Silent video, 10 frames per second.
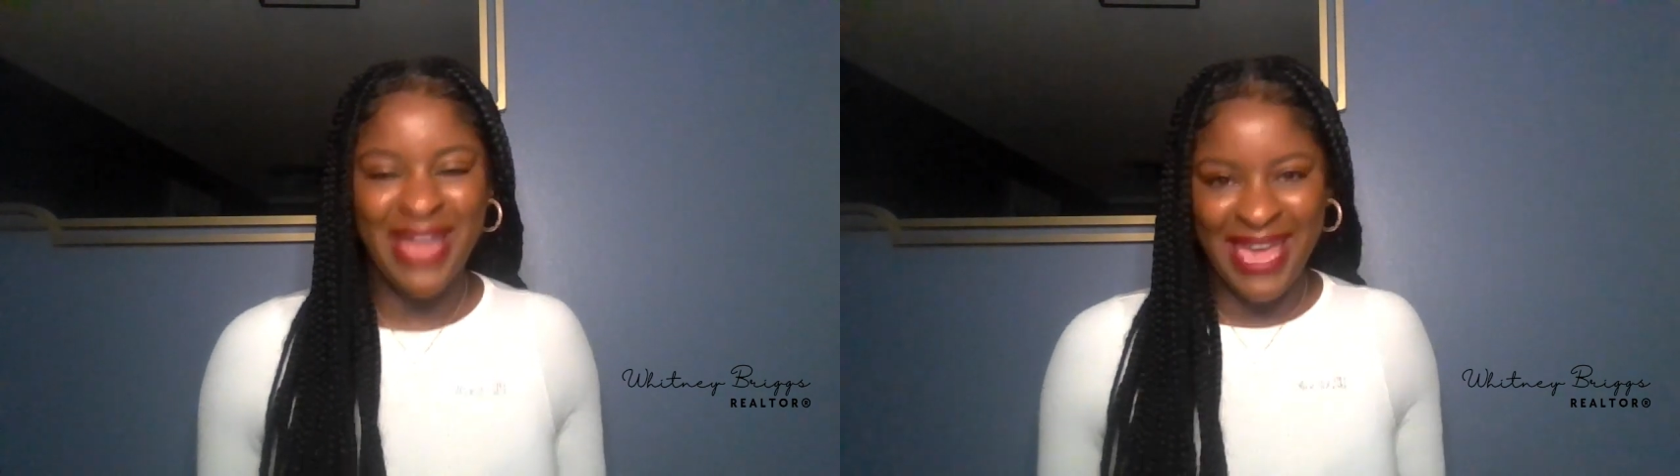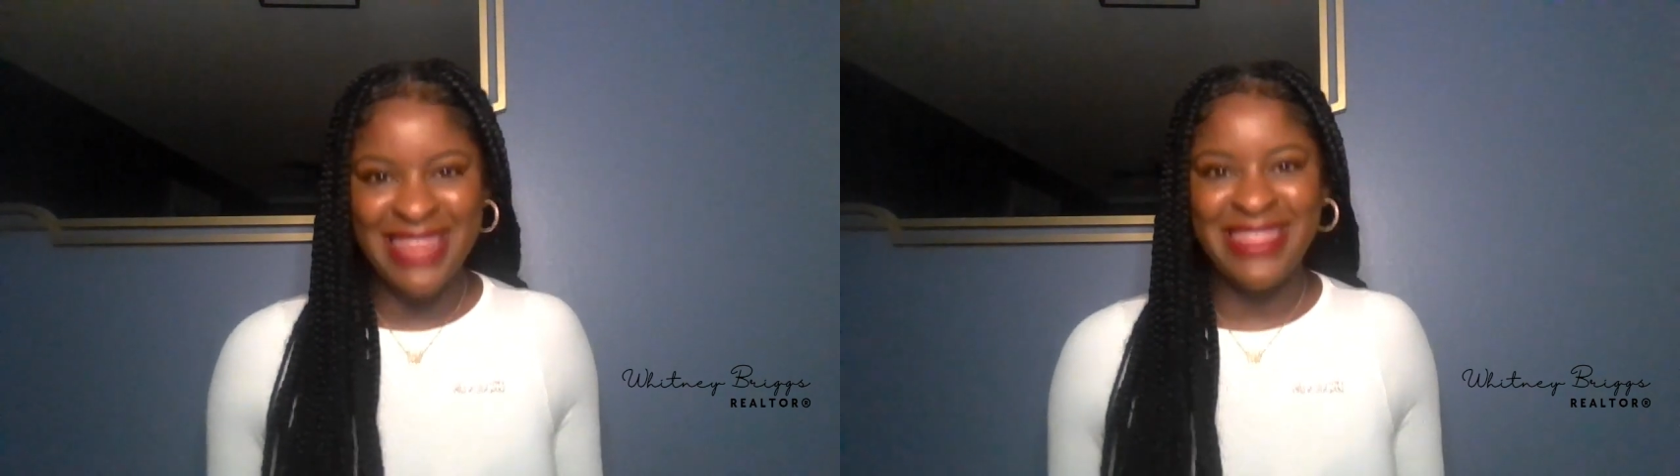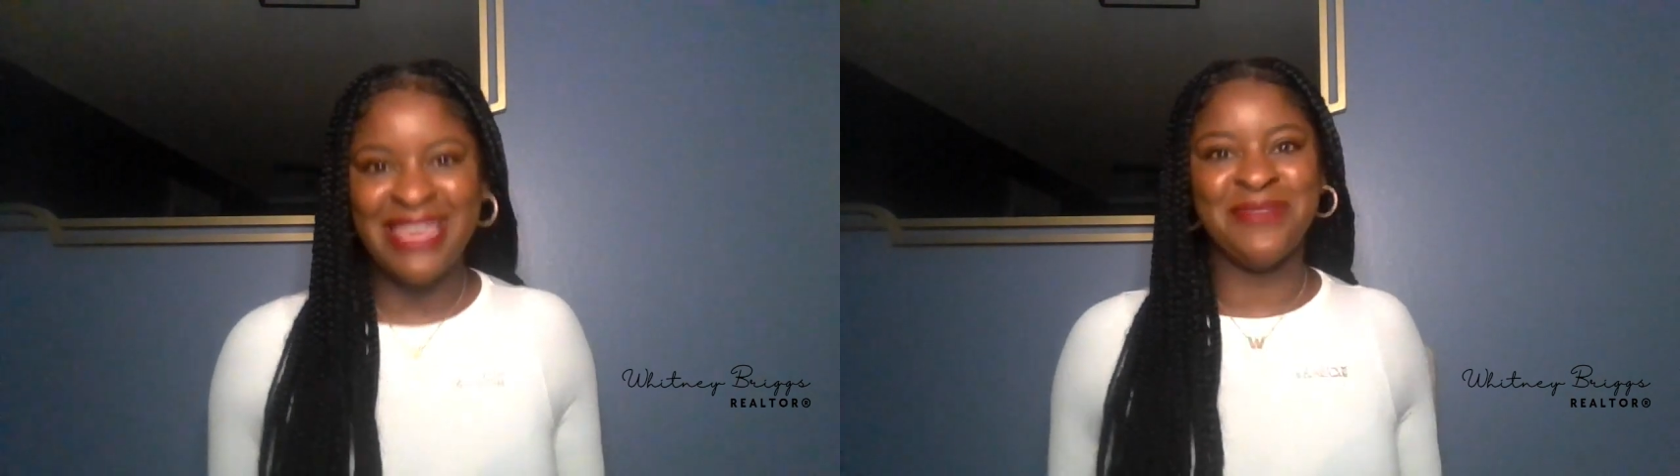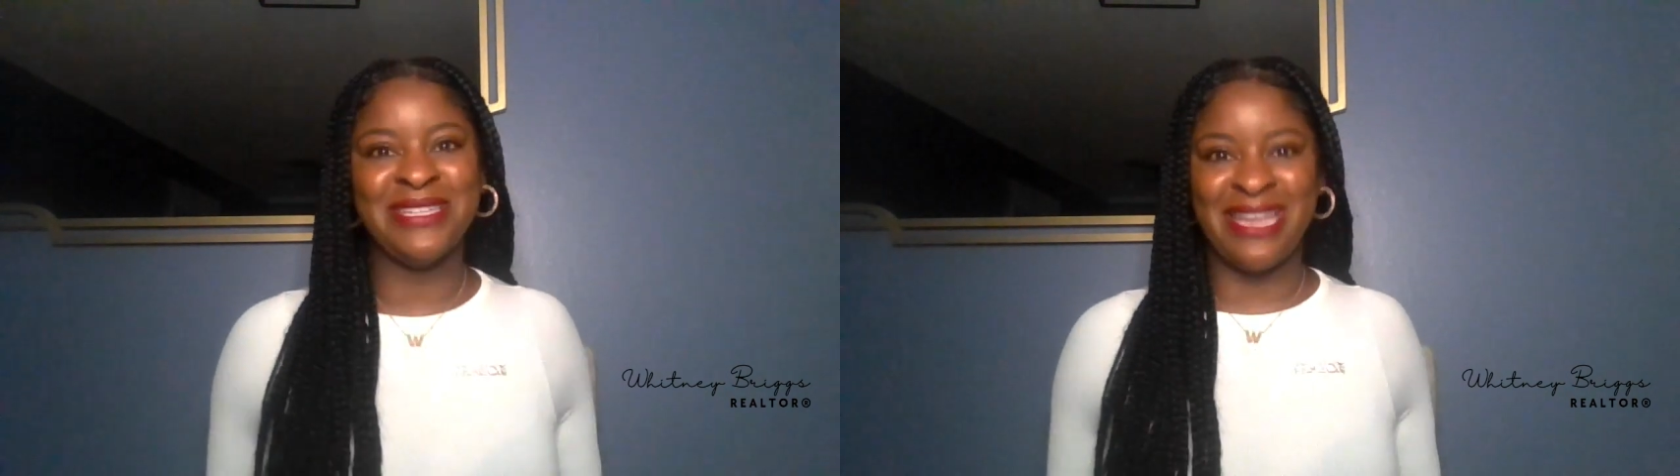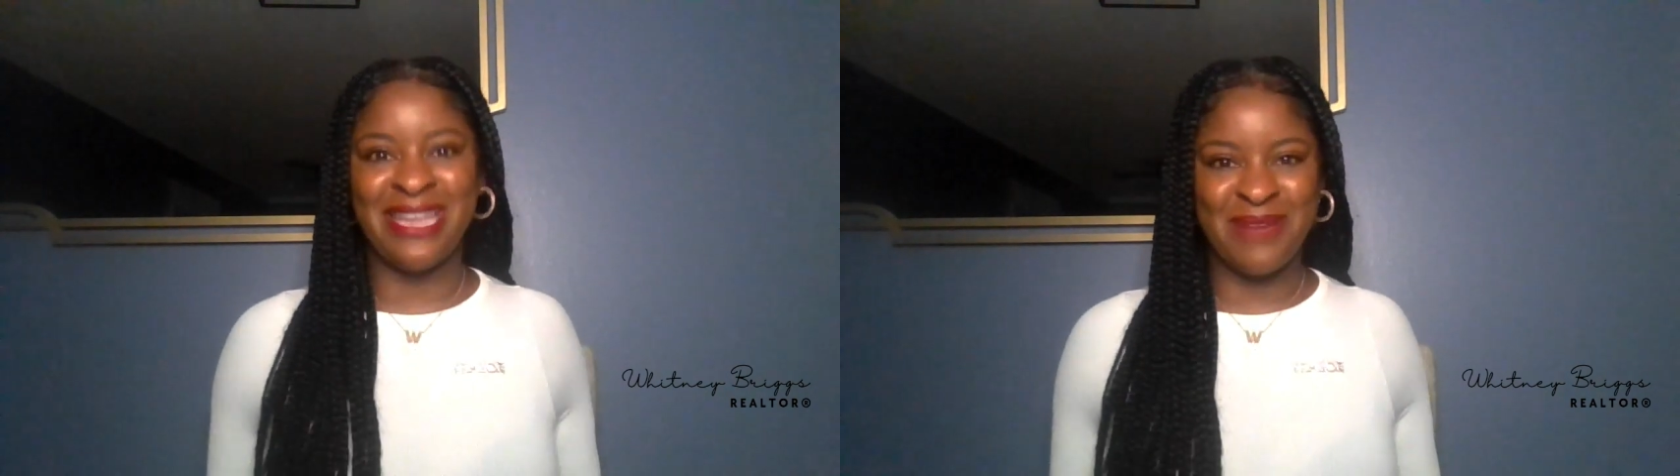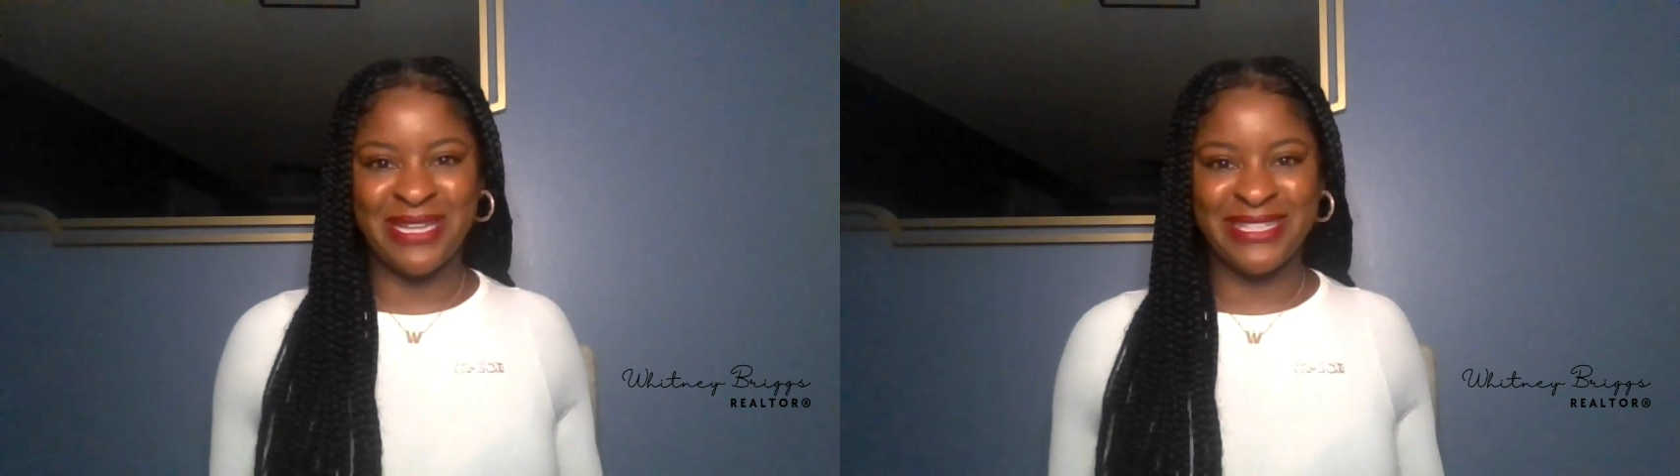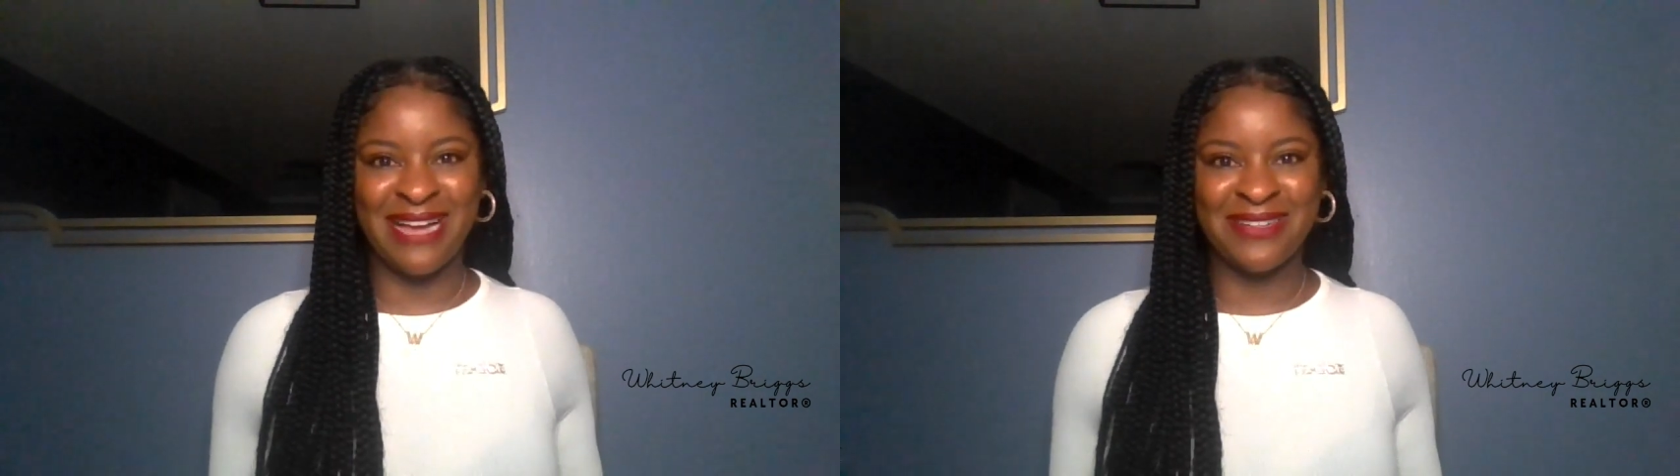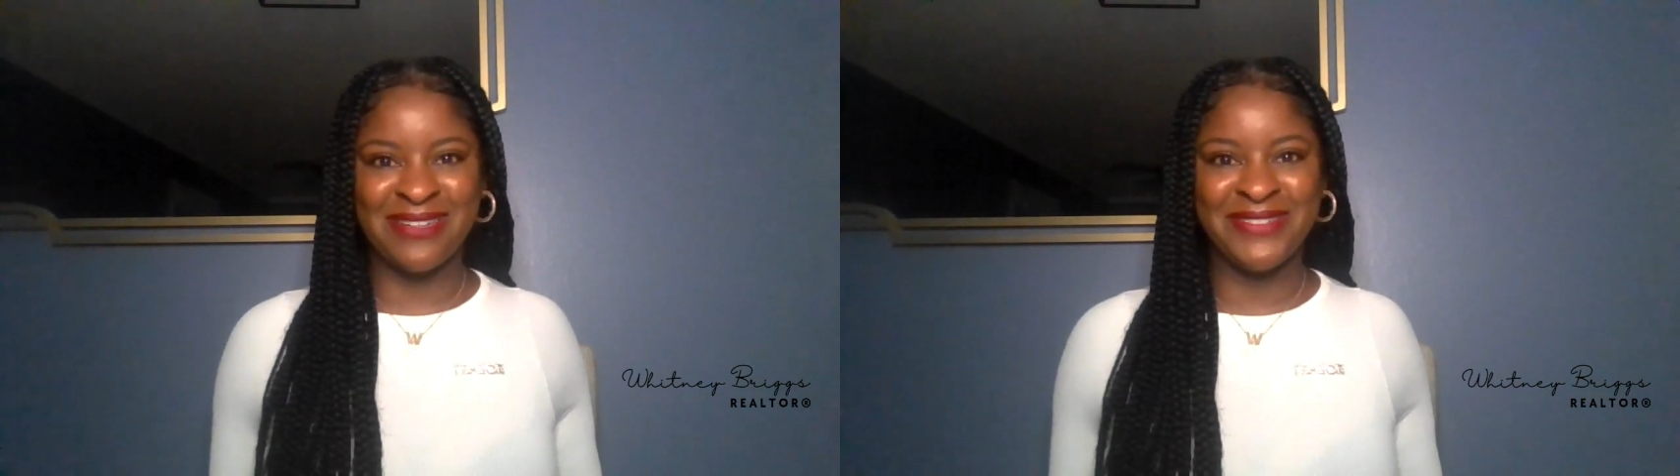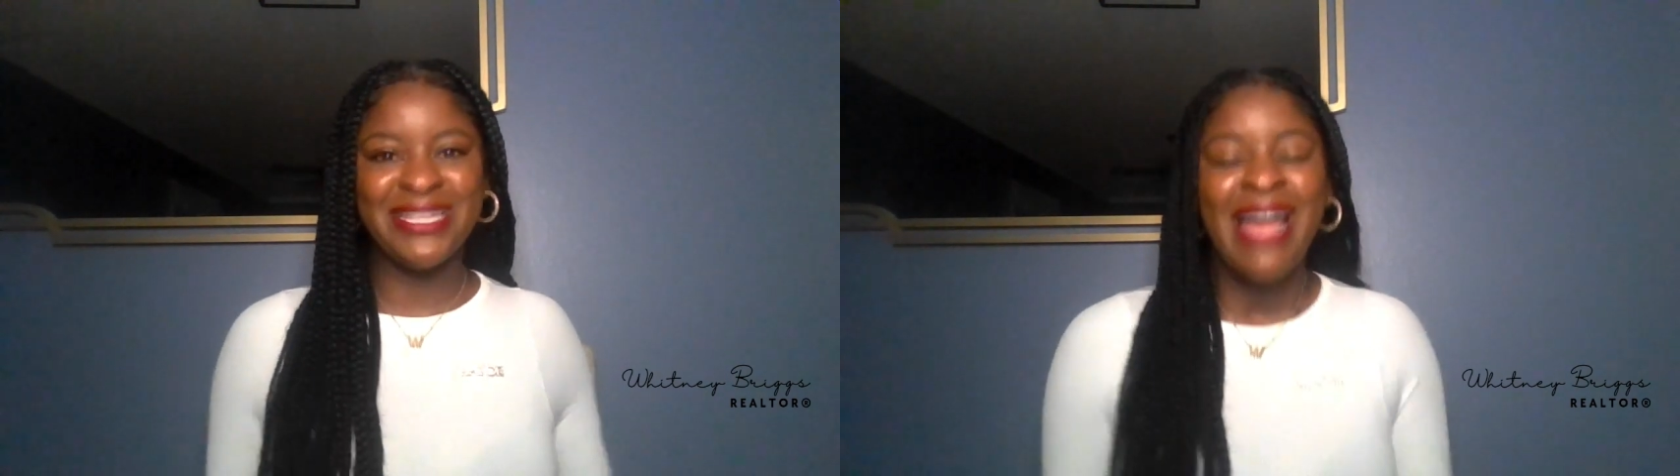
and then we talk about tacos.